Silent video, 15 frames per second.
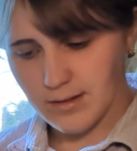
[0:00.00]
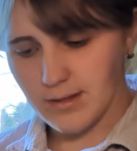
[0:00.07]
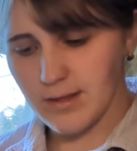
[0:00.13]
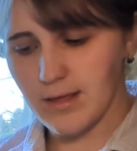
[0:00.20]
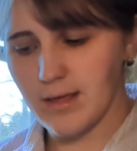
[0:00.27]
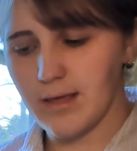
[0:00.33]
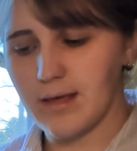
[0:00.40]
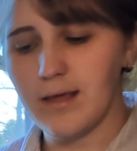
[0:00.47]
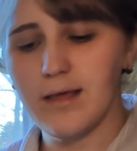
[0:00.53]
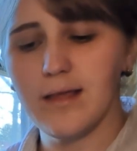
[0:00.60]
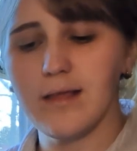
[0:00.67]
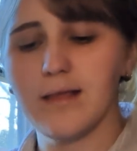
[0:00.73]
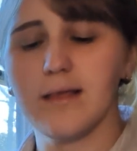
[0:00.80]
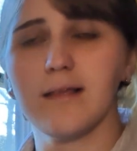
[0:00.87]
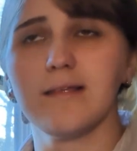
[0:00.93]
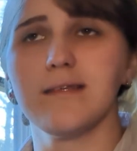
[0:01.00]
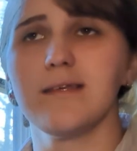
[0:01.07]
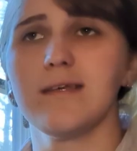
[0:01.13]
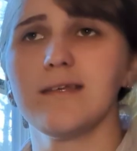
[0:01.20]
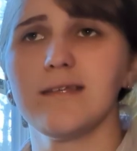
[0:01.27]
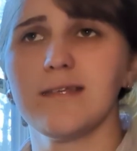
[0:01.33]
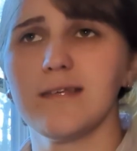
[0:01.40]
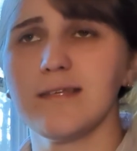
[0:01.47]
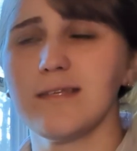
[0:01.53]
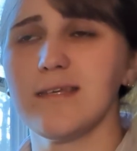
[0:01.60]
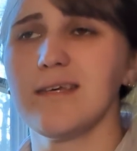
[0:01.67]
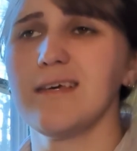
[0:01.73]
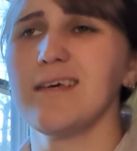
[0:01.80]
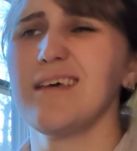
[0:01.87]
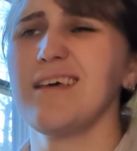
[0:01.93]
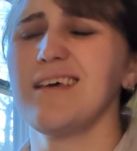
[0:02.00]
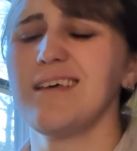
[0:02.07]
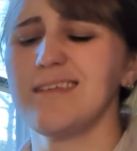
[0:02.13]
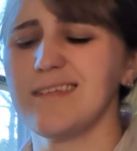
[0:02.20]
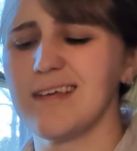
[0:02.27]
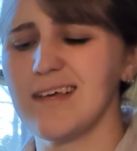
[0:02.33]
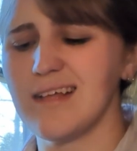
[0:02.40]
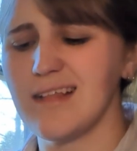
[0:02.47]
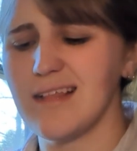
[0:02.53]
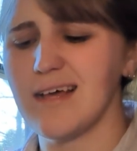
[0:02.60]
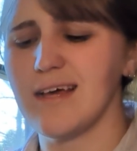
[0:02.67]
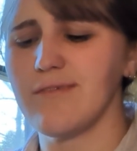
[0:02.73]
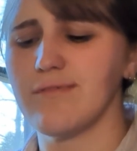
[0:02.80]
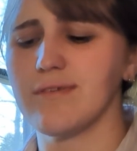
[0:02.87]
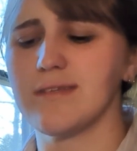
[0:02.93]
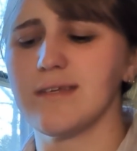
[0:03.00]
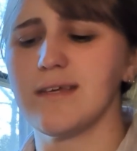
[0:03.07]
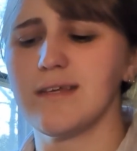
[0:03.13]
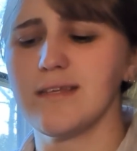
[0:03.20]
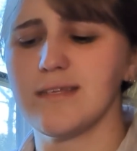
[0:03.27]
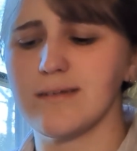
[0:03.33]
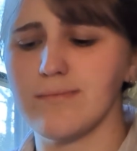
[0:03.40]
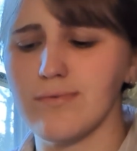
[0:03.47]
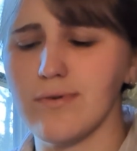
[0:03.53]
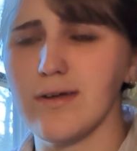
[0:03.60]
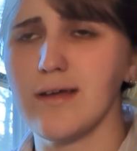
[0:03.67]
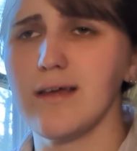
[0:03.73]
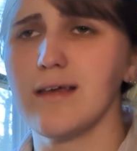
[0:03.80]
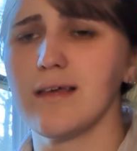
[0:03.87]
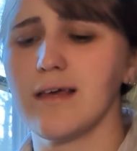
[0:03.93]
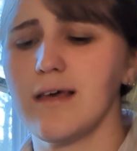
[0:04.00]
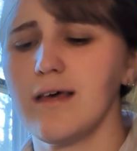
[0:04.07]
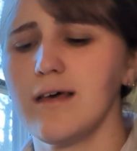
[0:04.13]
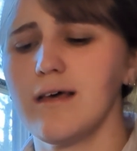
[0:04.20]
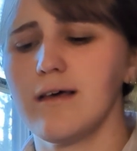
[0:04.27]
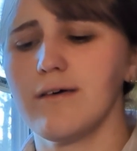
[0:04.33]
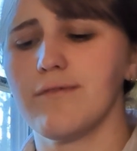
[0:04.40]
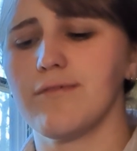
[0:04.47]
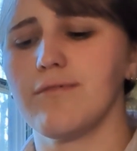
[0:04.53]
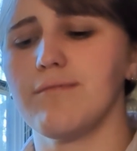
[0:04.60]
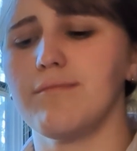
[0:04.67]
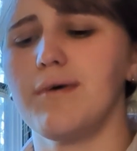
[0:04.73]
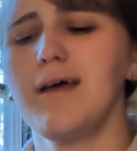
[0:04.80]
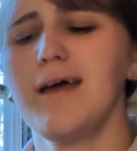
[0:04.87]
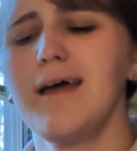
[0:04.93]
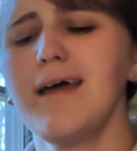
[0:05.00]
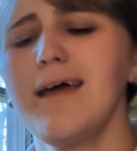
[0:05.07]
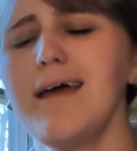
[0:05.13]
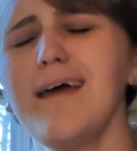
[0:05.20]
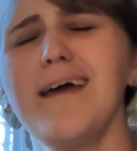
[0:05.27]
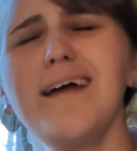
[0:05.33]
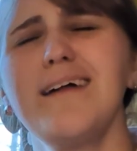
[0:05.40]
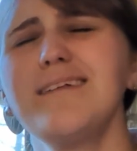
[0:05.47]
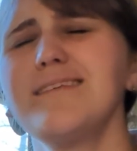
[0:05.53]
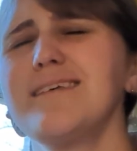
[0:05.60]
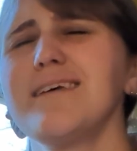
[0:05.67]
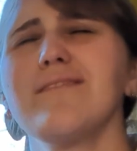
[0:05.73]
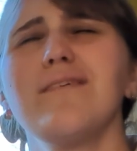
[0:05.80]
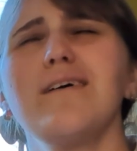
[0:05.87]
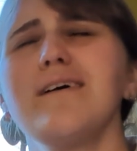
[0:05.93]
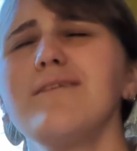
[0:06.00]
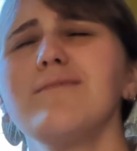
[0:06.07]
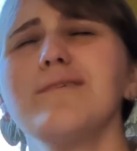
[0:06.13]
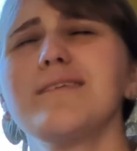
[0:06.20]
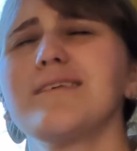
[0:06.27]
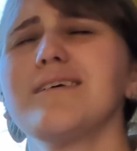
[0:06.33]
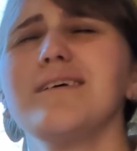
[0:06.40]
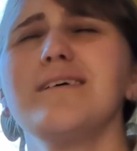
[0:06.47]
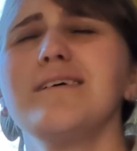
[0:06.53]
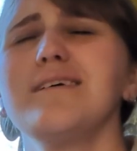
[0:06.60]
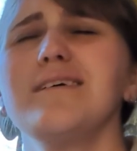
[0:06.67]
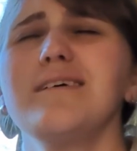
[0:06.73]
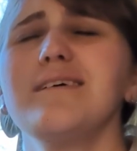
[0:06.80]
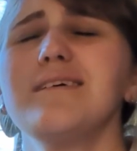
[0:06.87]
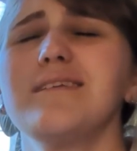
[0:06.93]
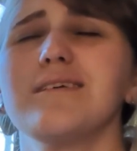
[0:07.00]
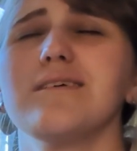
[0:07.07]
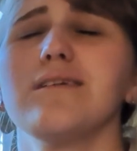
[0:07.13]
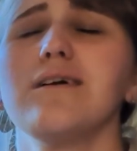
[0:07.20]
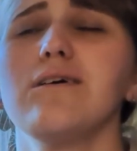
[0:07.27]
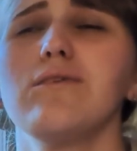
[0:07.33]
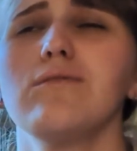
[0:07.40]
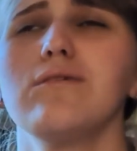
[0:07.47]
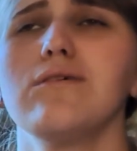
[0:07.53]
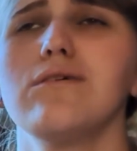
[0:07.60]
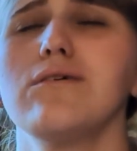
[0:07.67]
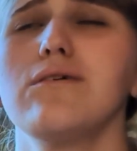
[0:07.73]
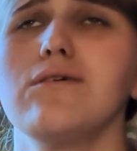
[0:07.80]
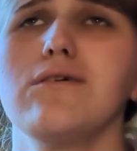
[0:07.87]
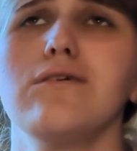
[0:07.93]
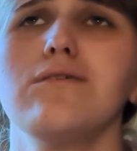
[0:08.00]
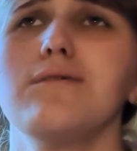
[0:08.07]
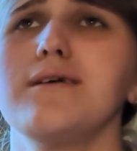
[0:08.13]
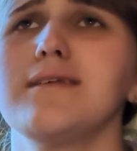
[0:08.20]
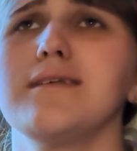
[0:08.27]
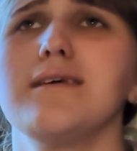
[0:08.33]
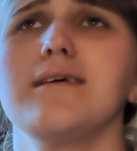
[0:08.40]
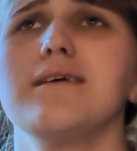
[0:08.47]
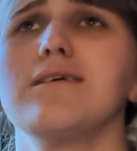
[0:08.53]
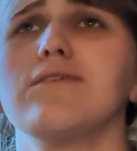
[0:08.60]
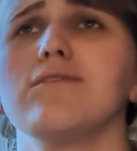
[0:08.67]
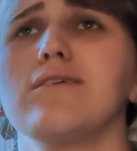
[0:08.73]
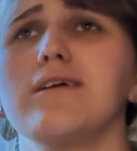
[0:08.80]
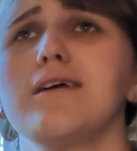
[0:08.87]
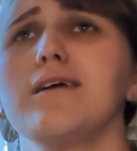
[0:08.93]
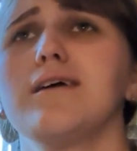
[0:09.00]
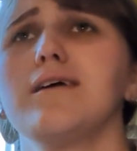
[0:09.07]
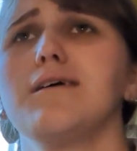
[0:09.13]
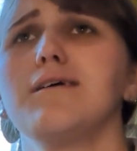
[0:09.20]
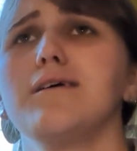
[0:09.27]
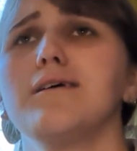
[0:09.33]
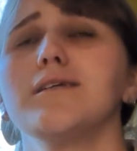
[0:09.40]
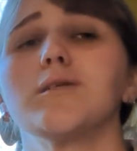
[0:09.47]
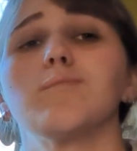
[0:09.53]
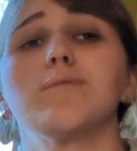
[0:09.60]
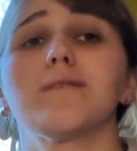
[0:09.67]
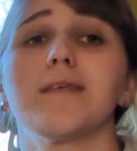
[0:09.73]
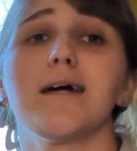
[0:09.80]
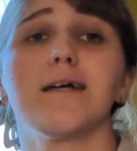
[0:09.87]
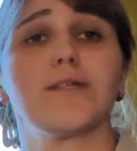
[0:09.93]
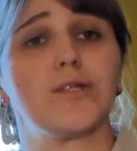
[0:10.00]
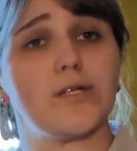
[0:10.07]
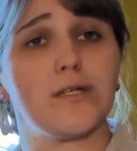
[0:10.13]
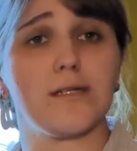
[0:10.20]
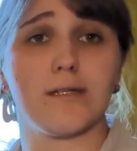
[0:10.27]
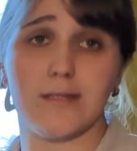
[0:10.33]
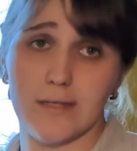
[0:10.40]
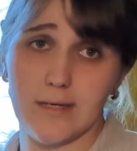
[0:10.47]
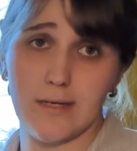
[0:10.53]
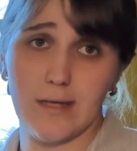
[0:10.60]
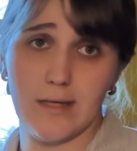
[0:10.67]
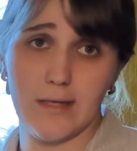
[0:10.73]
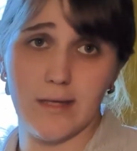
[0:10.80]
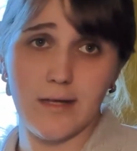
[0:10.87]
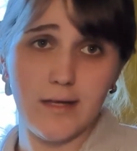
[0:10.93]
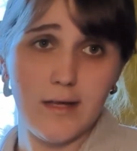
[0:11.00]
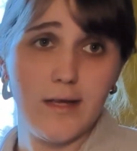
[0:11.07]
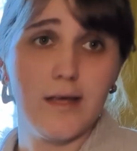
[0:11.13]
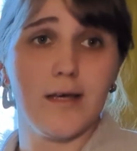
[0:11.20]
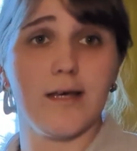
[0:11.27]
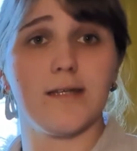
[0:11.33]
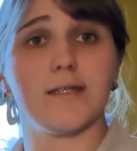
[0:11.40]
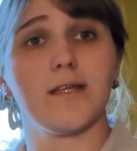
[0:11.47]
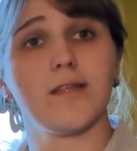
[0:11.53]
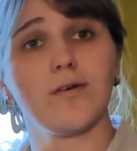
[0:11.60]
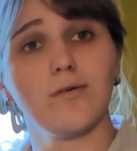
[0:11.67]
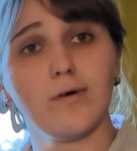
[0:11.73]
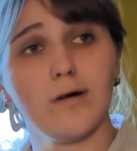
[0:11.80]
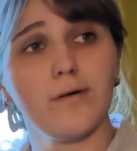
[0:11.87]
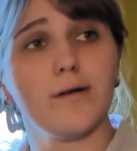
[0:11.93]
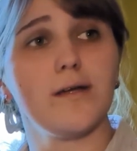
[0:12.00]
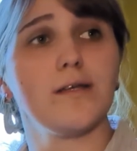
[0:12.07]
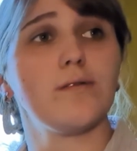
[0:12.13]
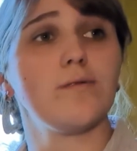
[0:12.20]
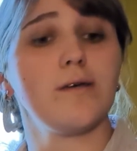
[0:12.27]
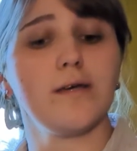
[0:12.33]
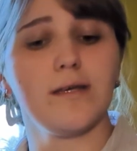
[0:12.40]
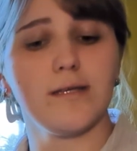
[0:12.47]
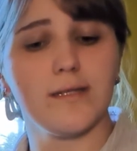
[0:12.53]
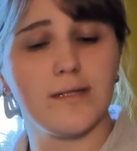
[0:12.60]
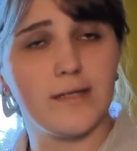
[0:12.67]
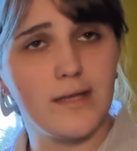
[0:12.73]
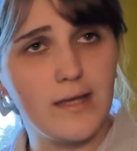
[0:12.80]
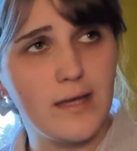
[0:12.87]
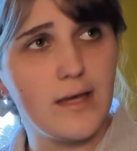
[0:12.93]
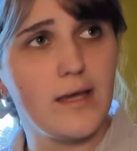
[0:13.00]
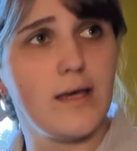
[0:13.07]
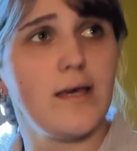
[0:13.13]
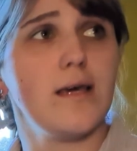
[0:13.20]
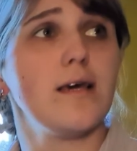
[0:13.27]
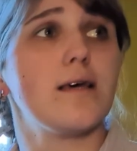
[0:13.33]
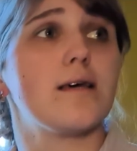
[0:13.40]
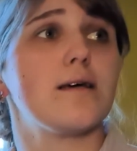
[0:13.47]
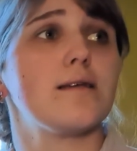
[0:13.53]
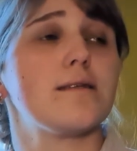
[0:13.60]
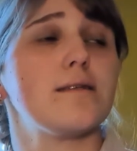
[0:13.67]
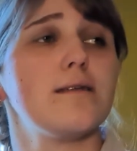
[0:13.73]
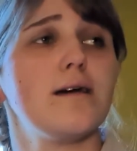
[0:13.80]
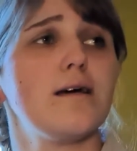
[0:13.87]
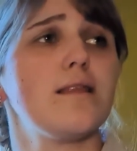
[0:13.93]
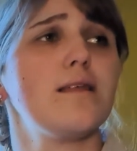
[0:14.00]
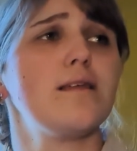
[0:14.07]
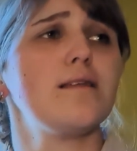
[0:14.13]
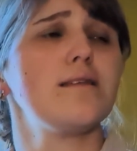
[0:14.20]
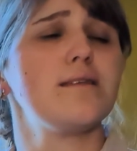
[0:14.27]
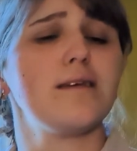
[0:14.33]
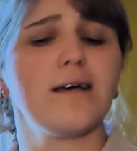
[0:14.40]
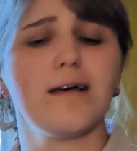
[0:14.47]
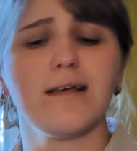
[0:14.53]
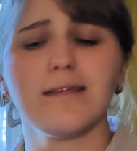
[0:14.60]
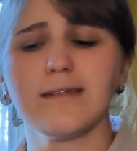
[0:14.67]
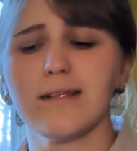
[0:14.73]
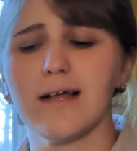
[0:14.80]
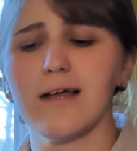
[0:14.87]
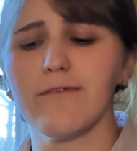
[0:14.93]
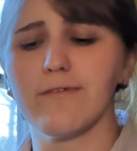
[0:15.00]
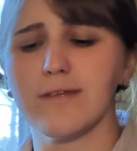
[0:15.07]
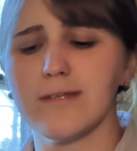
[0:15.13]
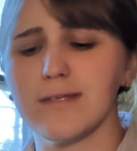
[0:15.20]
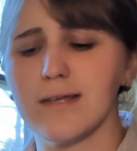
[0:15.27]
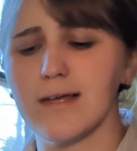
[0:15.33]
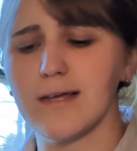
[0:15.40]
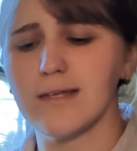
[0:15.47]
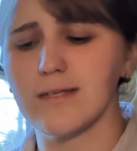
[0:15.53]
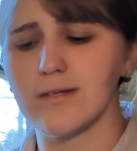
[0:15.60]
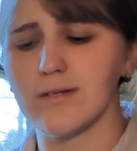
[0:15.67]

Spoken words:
The inconsistencies that life will tend to bring, fermenting what was good till our worries increase. But that's just it. Is it the worries we see? 'Cause nothing's as lifeless as